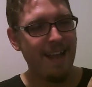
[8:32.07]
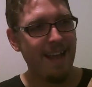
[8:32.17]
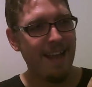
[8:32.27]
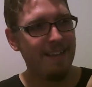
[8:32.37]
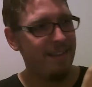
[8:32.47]

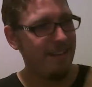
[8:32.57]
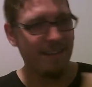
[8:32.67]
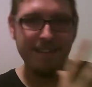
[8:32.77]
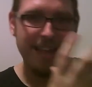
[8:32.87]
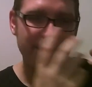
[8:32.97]
it
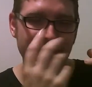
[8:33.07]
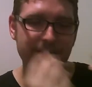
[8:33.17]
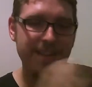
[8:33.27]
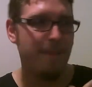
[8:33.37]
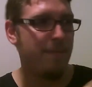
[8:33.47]
doesn't have the
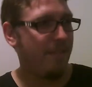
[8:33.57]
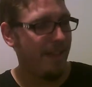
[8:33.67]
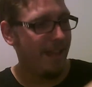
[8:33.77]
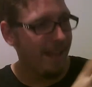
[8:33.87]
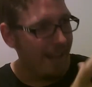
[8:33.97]
depth
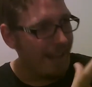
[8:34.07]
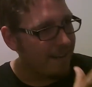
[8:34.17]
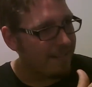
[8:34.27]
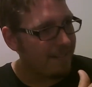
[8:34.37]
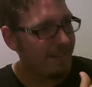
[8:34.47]

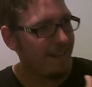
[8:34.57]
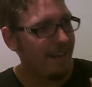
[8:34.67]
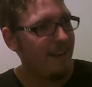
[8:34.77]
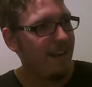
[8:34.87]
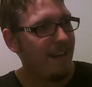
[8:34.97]
and
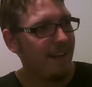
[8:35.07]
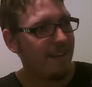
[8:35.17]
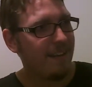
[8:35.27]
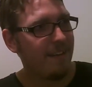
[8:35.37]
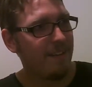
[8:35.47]

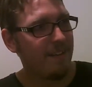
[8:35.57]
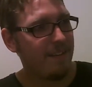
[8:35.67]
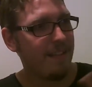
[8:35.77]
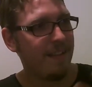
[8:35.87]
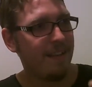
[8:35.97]

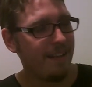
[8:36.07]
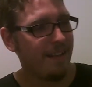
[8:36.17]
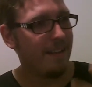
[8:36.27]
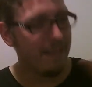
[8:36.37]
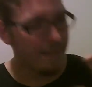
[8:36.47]

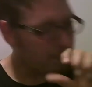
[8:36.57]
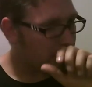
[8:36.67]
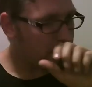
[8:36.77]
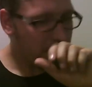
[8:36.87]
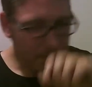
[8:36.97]
the
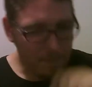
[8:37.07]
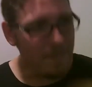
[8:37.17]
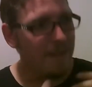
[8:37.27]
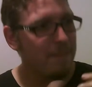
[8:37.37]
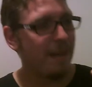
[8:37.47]

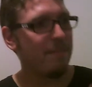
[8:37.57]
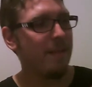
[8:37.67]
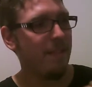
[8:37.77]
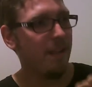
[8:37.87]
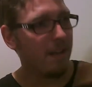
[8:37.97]

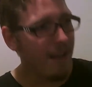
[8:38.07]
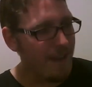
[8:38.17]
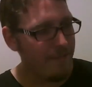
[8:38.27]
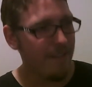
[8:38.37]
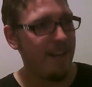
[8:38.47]

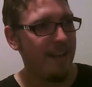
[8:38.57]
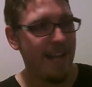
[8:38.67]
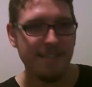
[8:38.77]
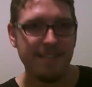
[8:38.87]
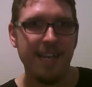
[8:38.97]
life that it
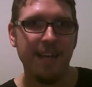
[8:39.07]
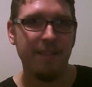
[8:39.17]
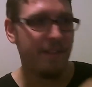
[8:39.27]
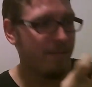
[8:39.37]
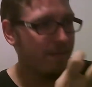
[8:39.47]
has now.
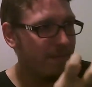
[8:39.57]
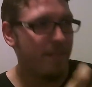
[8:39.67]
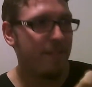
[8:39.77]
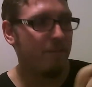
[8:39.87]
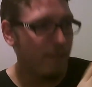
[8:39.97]
The
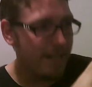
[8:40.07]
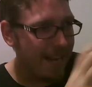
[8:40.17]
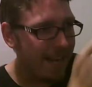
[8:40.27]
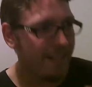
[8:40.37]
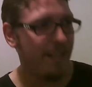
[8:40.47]

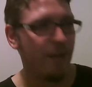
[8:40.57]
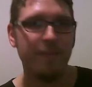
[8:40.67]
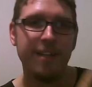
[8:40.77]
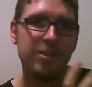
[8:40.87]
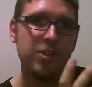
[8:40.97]
reality of
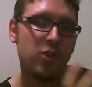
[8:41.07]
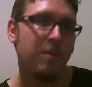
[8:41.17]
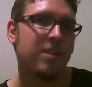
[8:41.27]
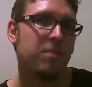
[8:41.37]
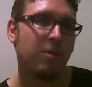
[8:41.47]
it is so
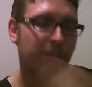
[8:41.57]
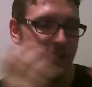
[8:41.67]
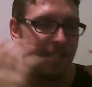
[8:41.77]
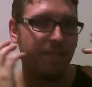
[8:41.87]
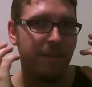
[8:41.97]
much more
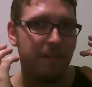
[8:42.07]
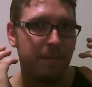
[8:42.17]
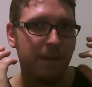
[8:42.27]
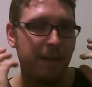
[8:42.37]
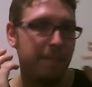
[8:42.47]
impressive than
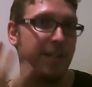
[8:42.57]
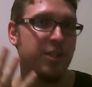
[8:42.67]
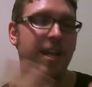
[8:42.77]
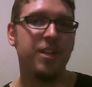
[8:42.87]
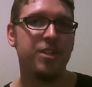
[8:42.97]
my
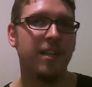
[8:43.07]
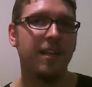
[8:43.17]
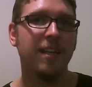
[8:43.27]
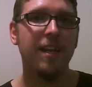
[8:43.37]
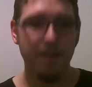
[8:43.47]
imagination,
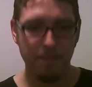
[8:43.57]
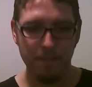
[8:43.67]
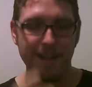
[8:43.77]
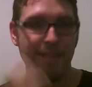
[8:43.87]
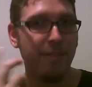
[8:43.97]

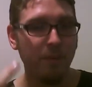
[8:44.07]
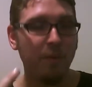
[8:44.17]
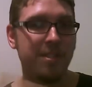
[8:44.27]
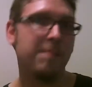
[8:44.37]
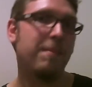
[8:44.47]
my
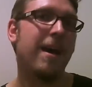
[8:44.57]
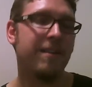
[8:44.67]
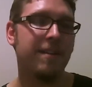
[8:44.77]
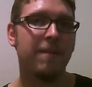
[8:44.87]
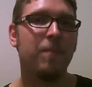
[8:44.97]
thoughts about
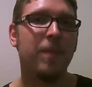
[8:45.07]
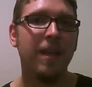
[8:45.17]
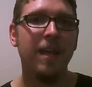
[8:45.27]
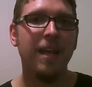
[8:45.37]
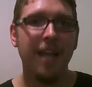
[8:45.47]
it.
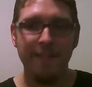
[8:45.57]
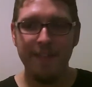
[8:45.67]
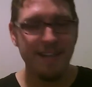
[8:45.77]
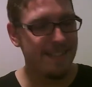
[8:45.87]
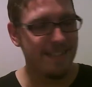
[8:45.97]
And
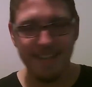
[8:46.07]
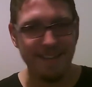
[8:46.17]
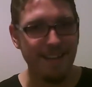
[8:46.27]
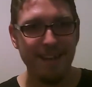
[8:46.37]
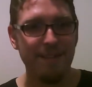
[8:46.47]

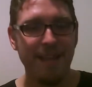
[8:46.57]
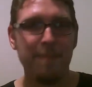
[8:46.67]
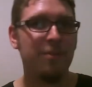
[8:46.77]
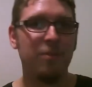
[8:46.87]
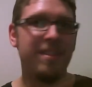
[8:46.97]
that
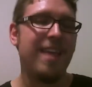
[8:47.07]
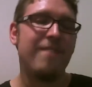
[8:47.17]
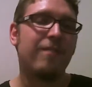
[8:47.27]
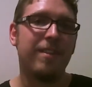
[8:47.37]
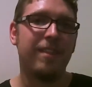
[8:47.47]
happens with
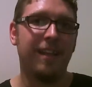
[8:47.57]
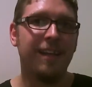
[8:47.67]
everything.